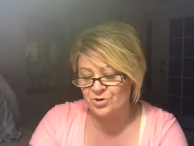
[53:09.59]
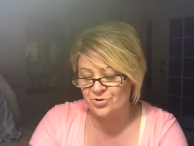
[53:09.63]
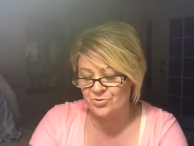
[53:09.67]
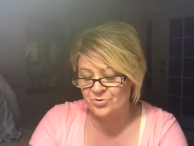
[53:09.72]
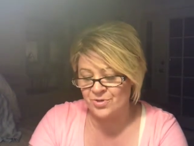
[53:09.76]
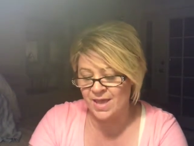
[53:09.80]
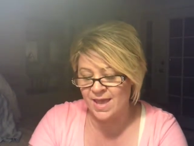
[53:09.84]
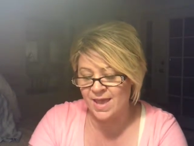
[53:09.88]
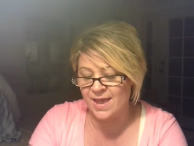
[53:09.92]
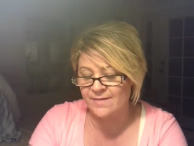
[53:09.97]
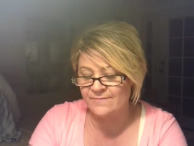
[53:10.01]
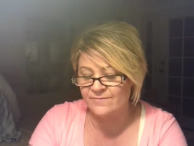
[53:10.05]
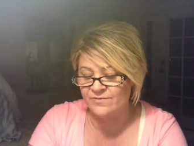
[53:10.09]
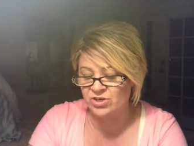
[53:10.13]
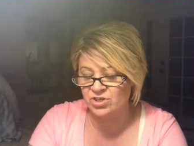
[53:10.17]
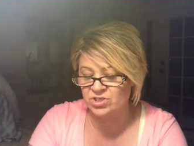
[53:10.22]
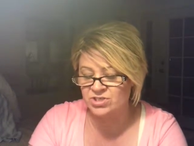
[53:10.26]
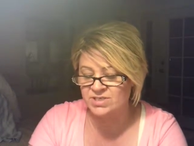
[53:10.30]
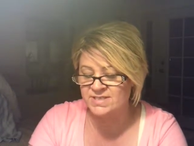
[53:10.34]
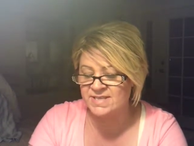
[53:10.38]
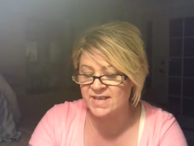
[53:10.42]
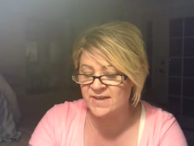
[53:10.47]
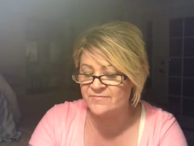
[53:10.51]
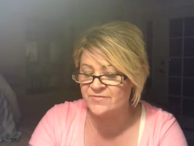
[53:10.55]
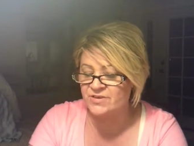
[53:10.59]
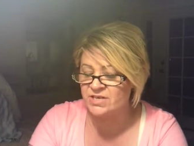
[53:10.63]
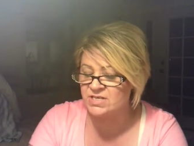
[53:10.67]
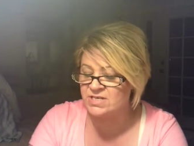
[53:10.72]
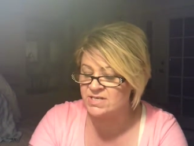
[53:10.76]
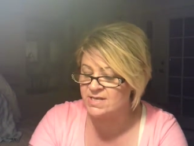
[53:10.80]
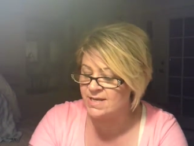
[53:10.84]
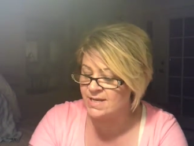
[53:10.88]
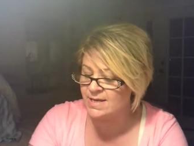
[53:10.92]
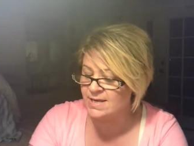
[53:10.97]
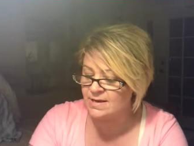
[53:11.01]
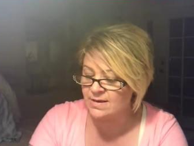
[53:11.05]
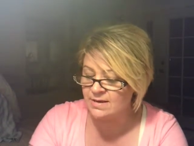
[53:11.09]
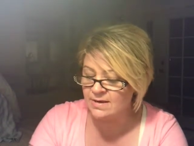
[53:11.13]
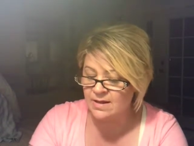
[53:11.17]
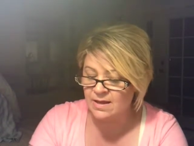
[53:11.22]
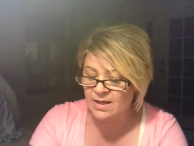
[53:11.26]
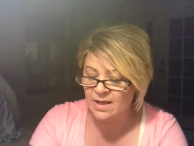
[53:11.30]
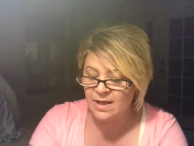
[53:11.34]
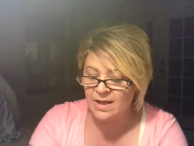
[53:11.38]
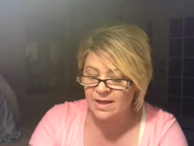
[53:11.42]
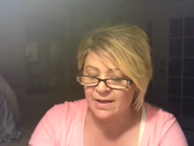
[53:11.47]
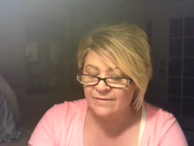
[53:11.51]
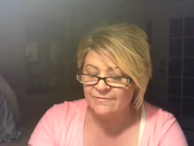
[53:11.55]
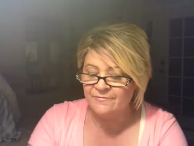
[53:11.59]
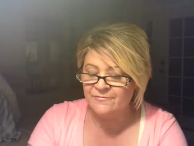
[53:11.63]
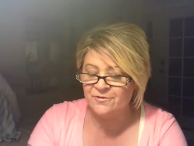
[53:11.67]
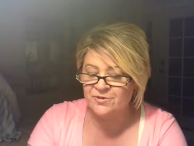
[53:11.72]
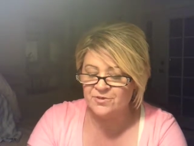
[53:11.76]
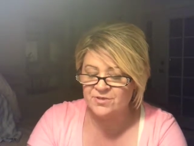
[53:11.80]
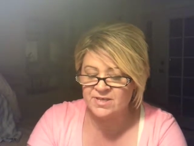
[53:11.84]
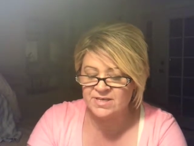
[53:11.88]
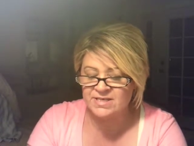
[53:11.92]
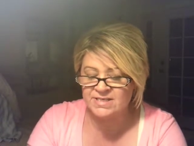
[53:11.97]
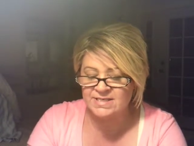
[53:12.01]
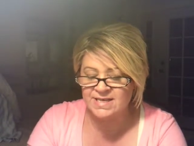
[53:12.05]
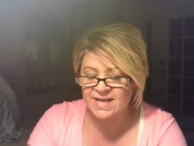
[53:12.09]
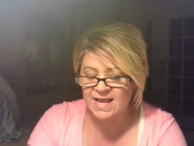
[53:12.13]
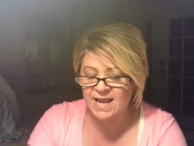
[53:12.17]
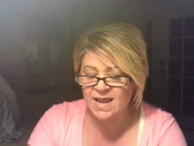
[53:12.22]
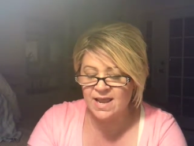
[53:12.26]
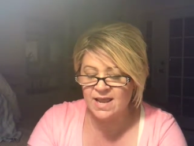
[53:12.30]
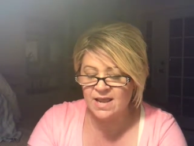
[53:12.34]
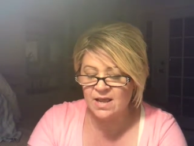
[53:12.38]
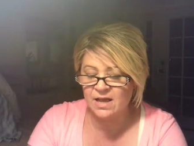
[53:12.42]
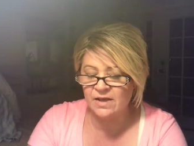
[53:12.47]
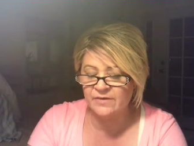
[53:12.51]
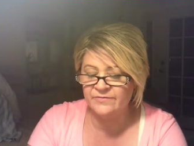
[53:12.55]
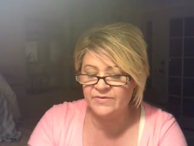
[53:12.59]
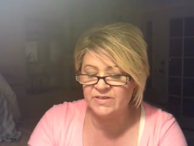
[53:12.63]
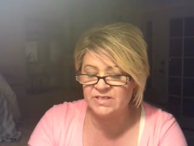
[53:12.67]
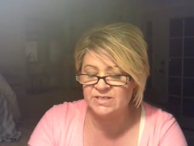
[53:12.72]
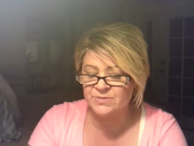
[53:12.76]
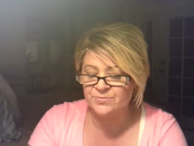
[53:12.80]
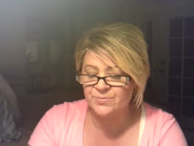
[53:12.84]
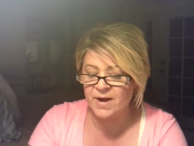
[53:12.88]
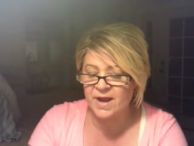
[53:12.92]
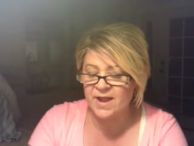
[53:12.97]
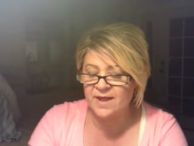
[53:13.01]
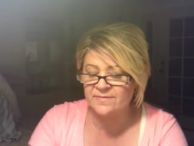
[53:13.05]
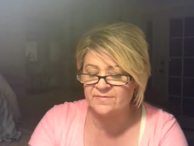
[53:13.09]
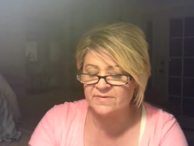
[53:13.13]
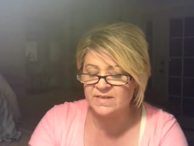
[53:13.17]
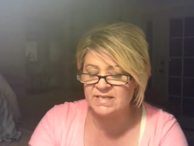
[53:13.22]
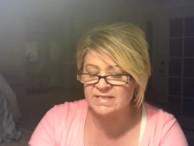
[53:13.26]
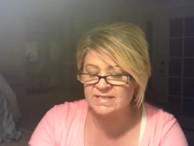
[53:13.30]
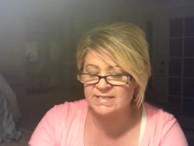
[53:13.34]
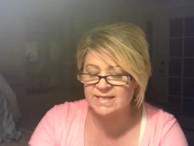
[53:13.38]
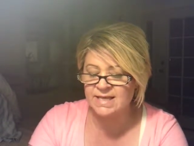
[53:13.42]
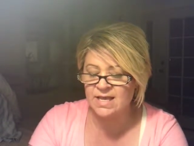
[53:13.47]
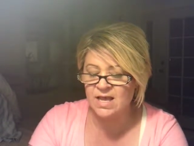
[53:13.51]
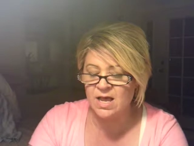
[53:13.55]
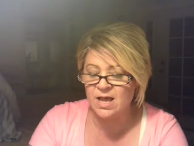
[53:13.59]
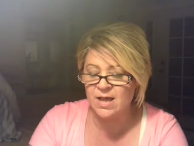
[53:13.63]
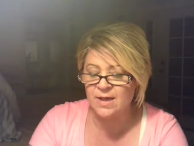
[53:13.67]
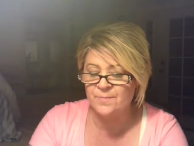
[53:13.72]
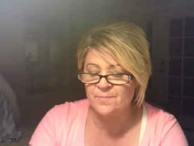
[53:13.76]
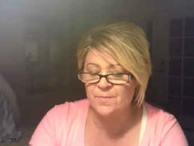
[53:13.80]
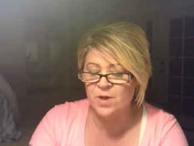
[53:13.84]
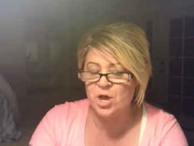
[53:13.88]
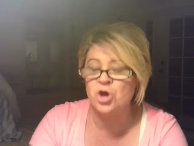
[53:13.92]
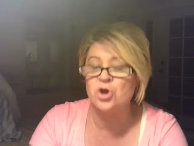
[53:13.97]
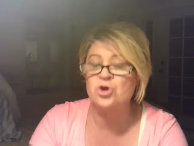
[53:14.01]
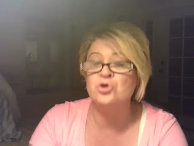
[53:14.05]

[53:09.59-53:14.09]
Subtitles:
Okay, verse 17, for the day of his wrath is come,